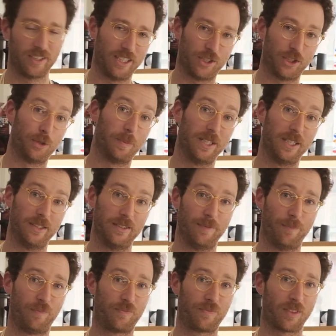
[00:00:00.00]
This has been
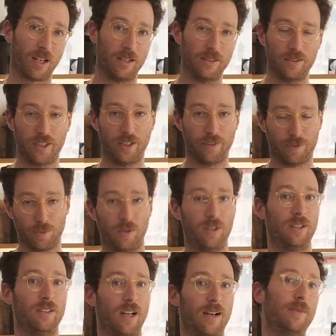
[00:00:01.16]
Dinner for
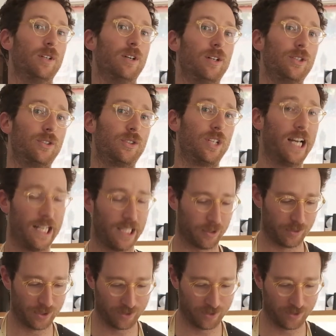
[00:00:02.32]
One. I'm your host, Alec.